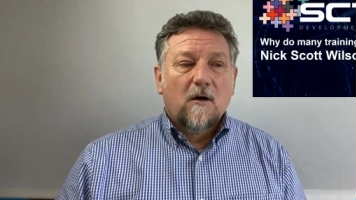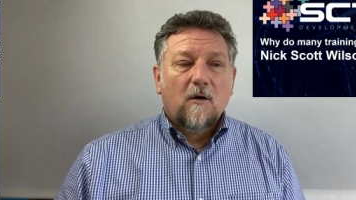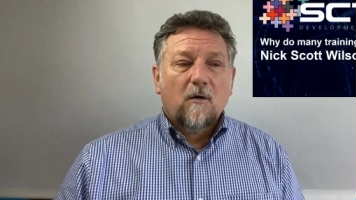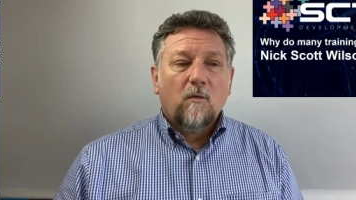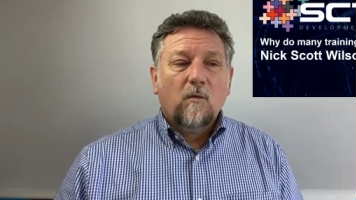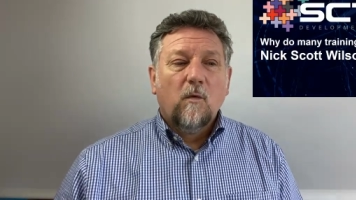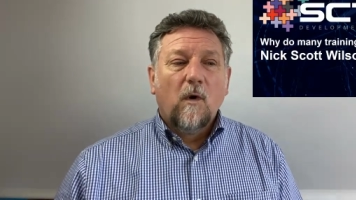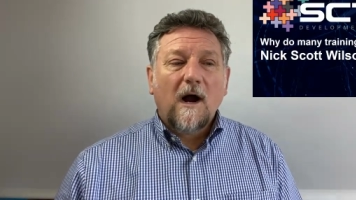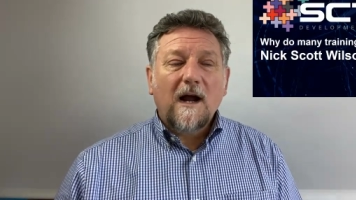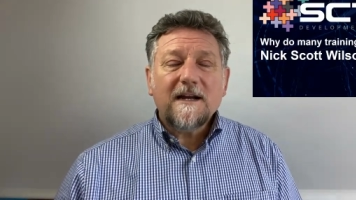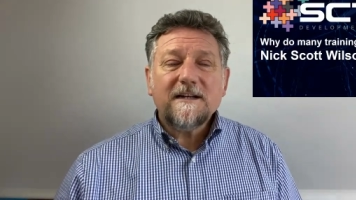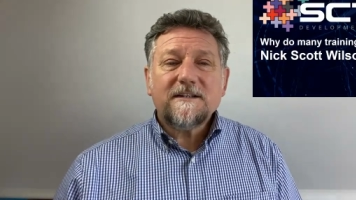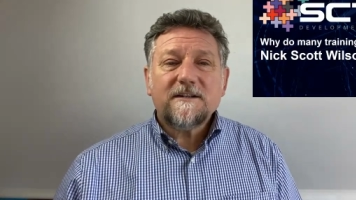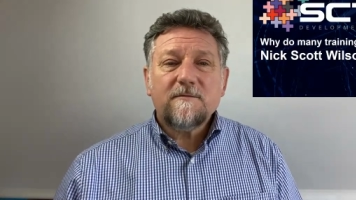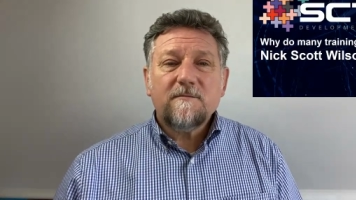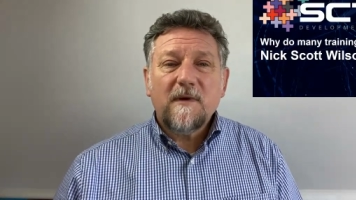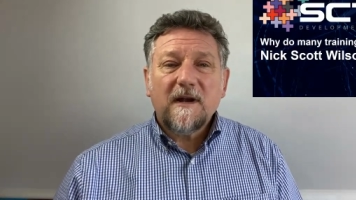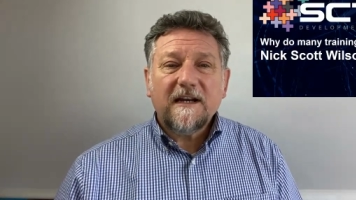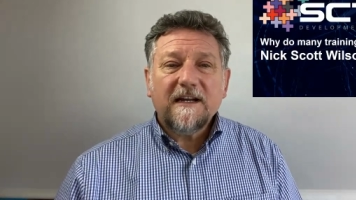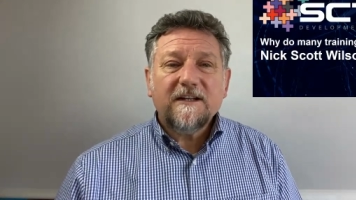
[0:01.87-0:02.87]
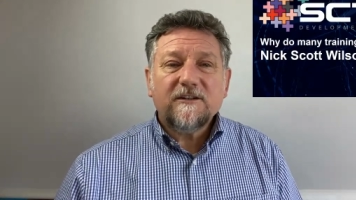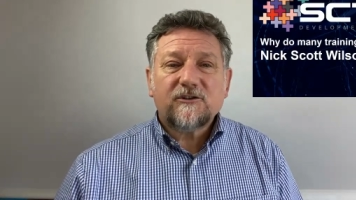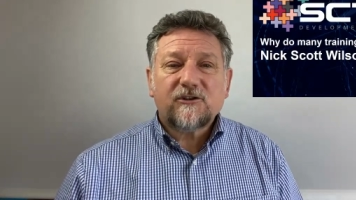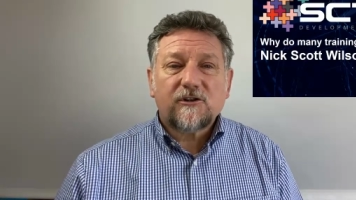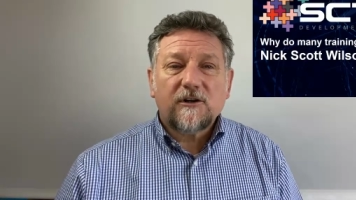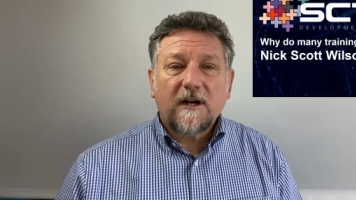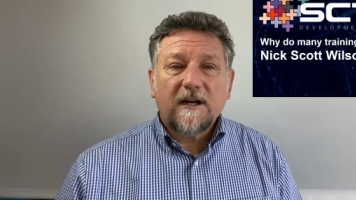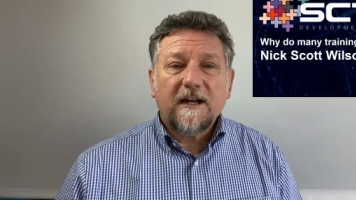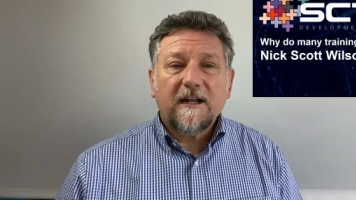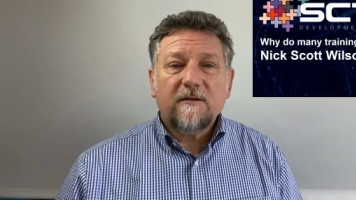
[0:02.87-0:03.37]
Why do many
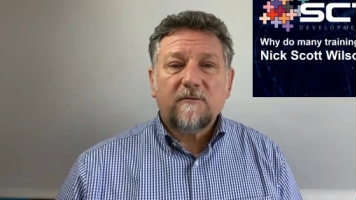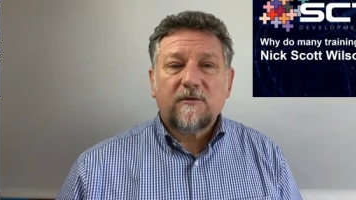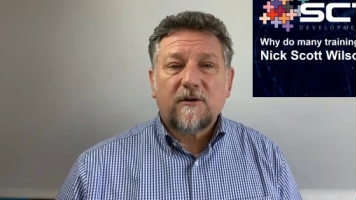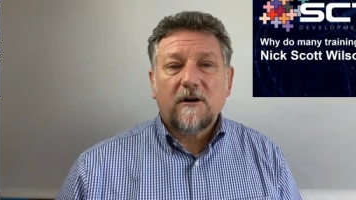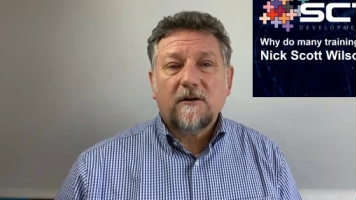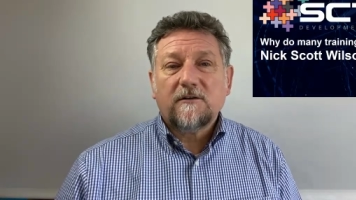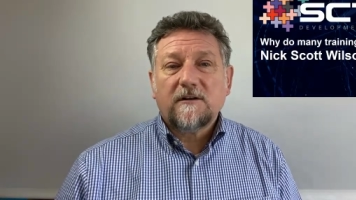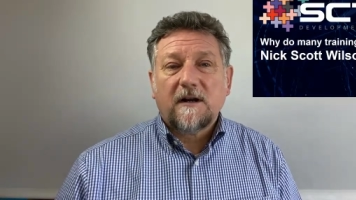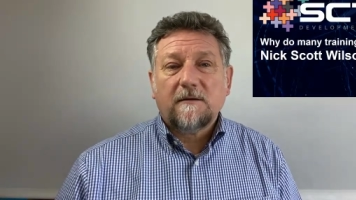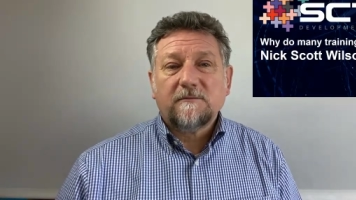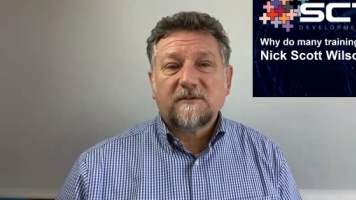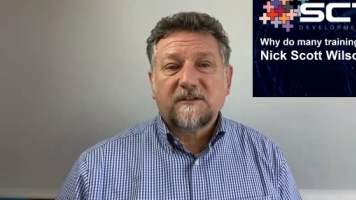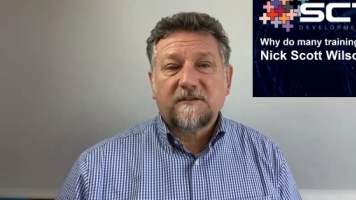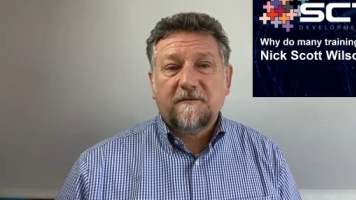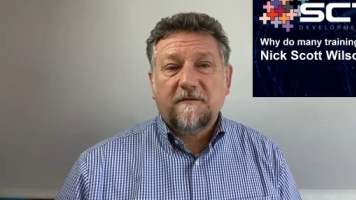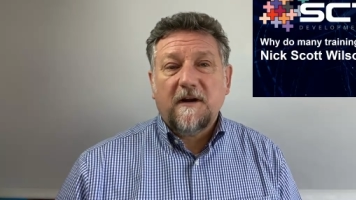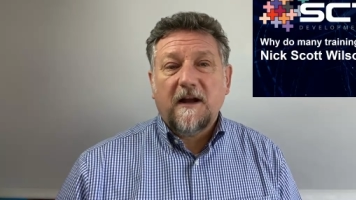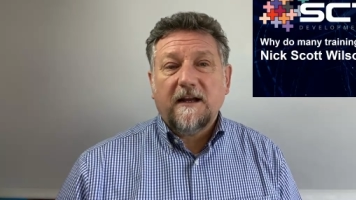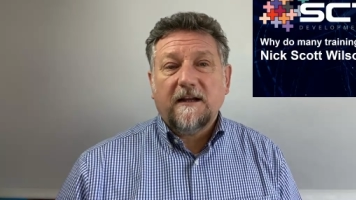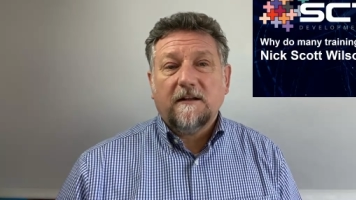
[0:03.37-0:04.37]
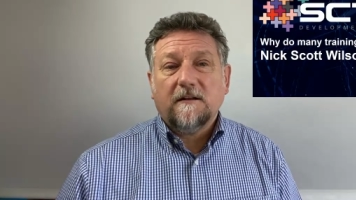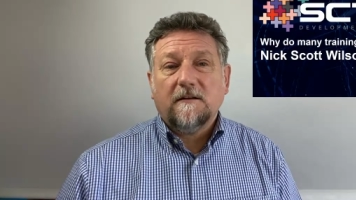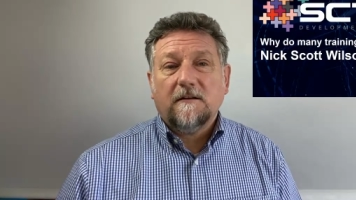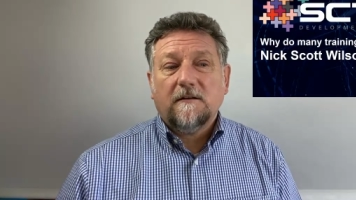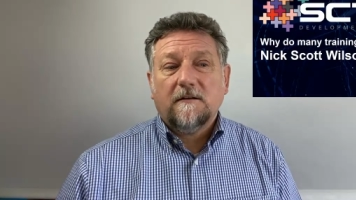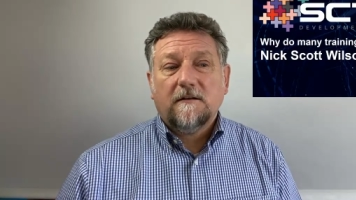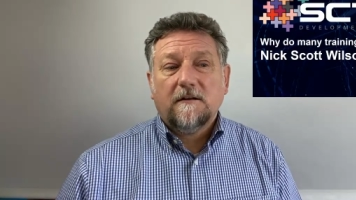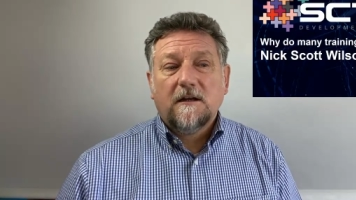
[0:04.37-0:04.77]
training programs fail?